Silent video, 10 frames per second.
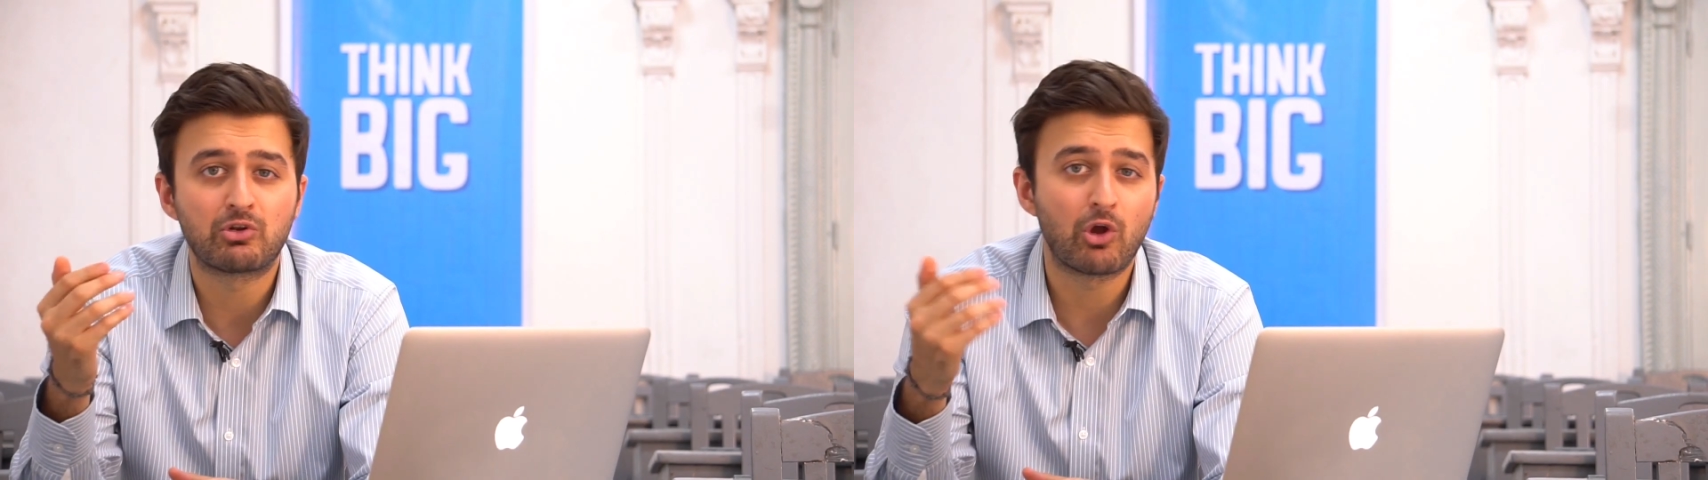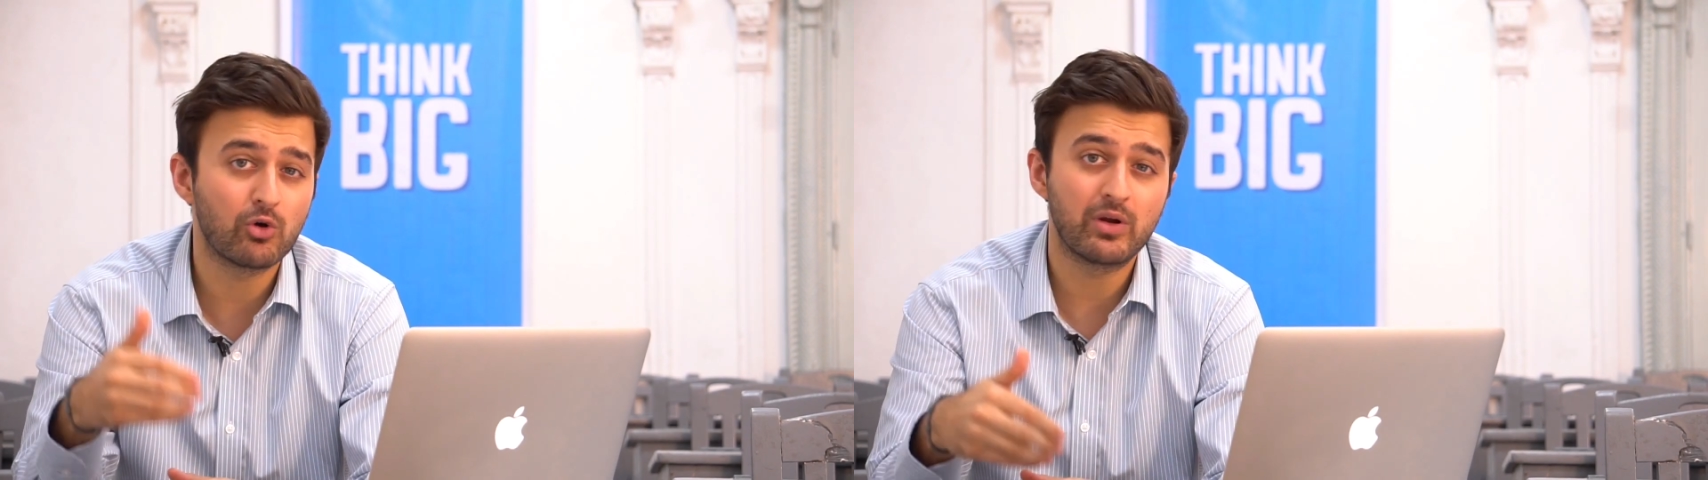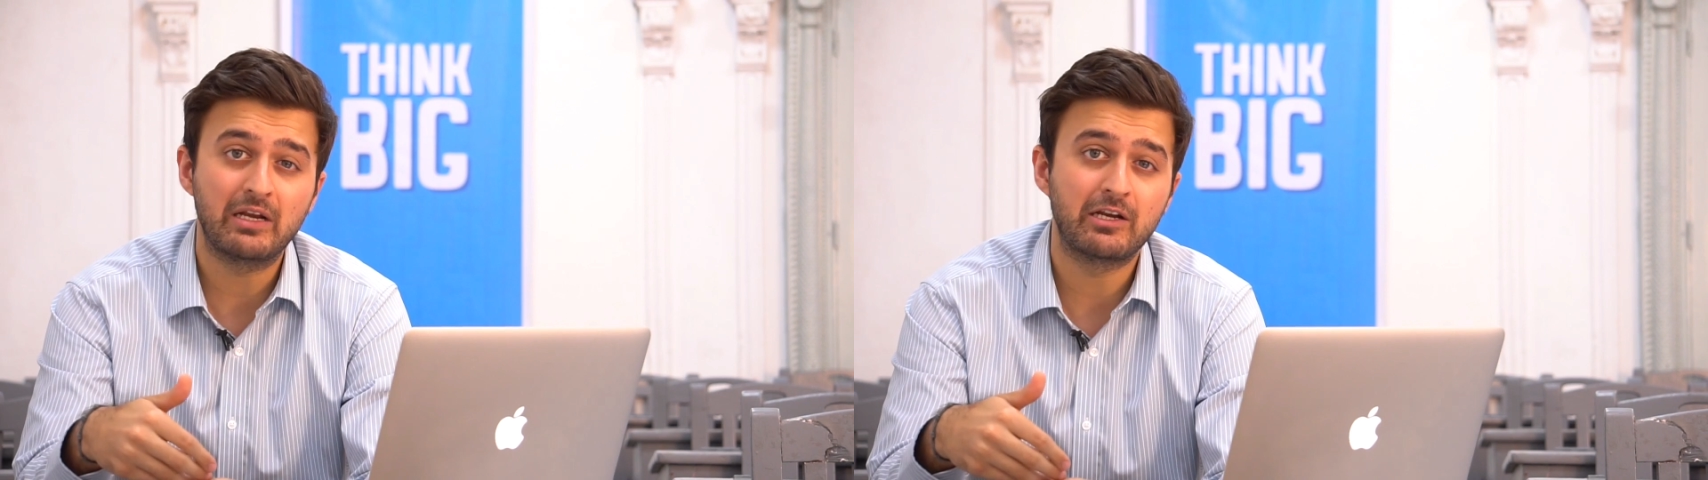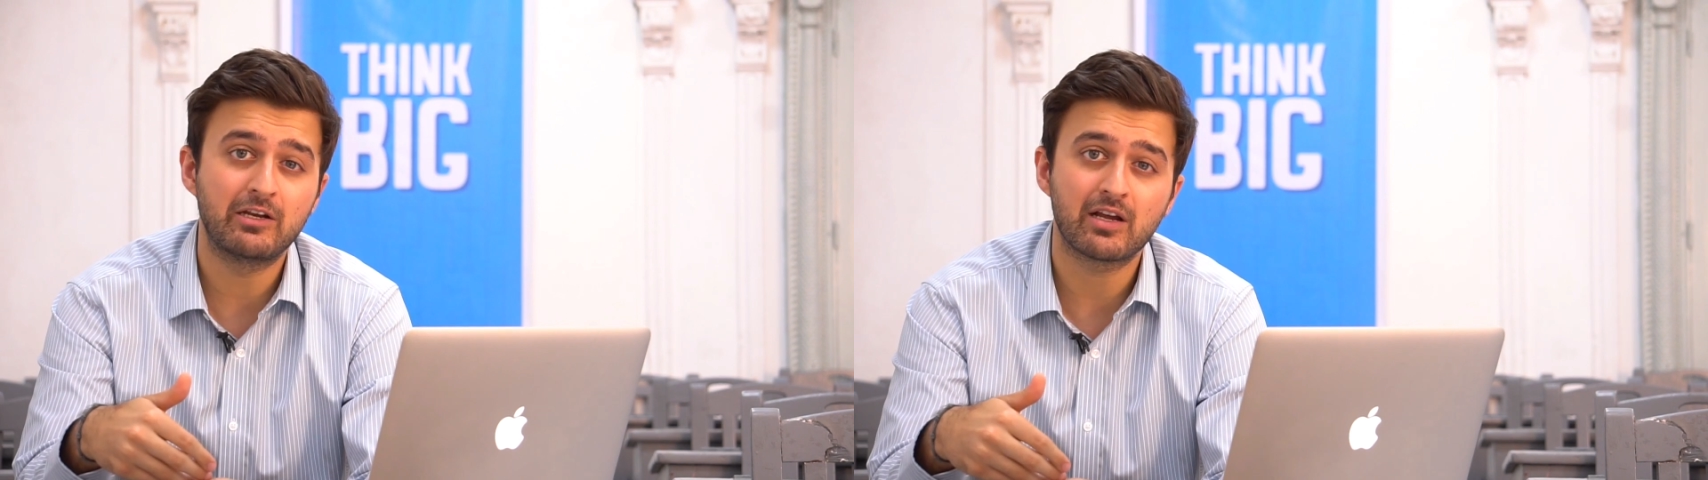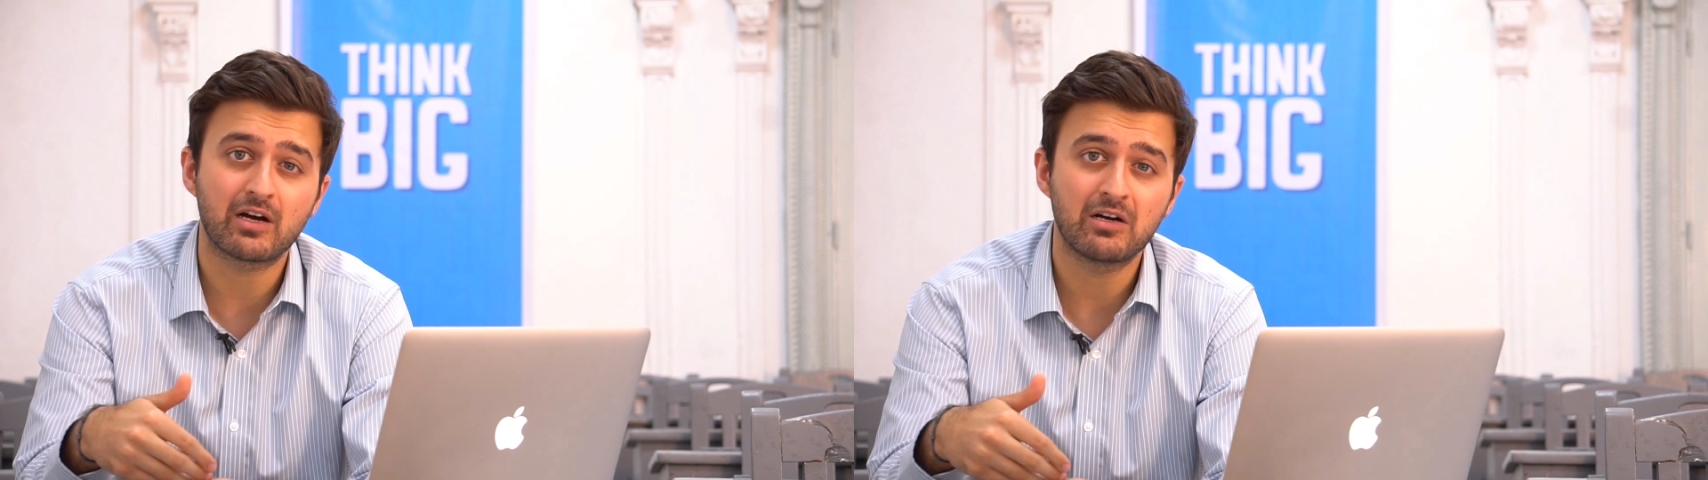not only in
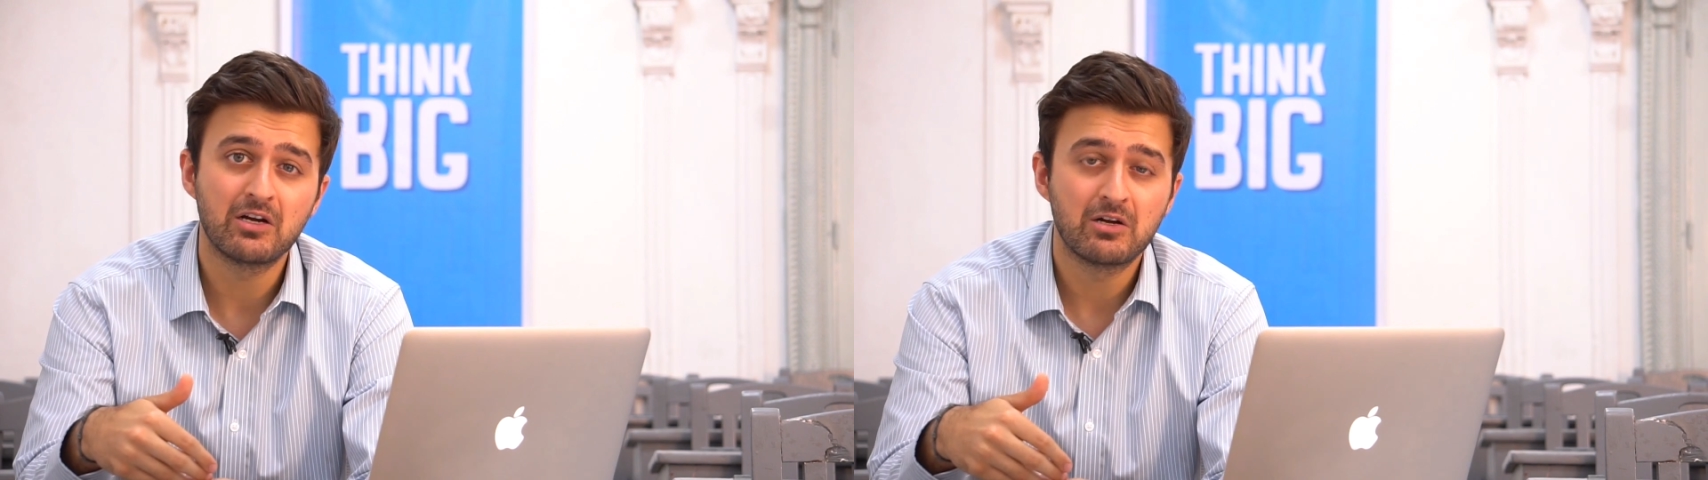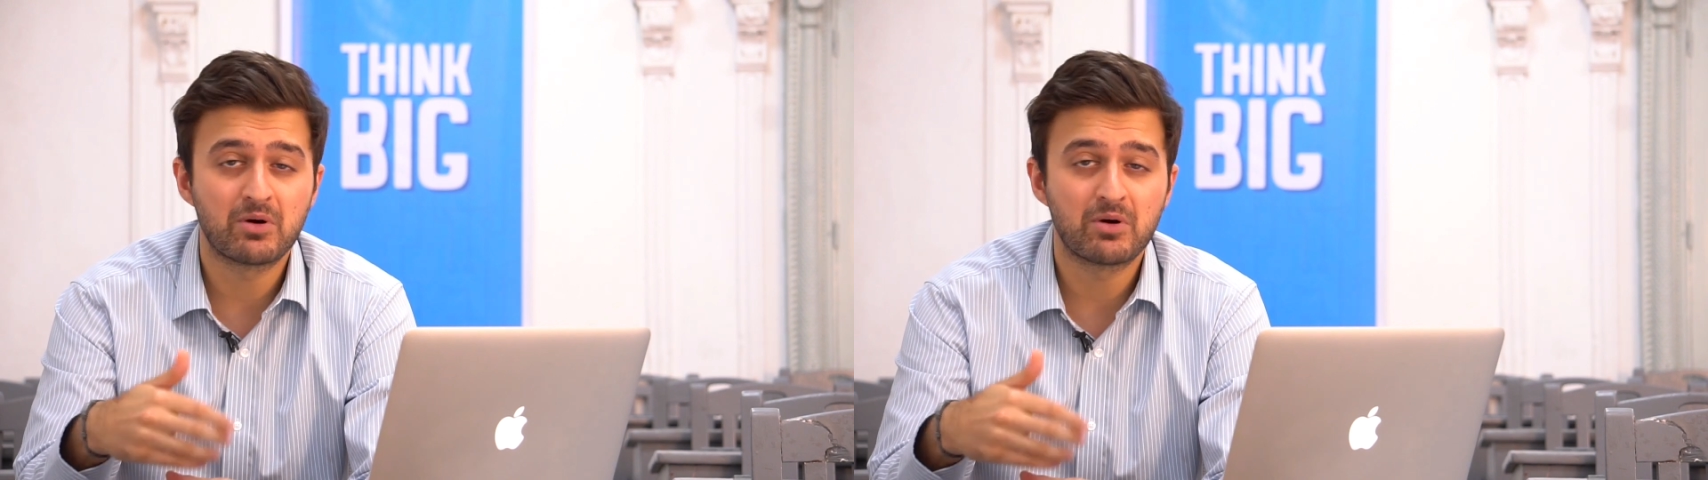India,